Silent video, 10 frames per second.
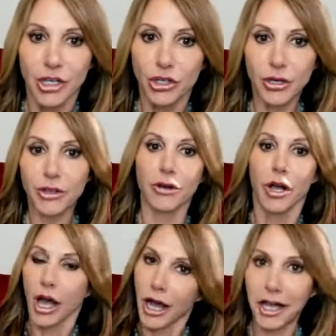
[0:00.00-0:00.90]
You're either
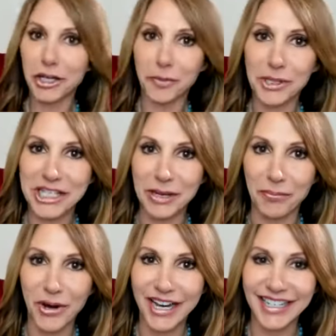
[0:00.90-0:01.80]
one hundred
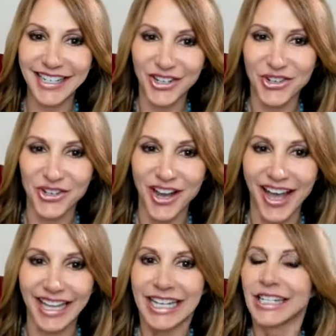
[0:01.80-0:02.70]
percent pregnant or you're
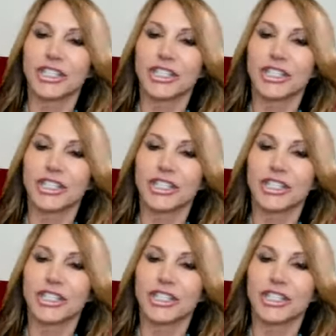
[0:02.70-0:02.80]
not.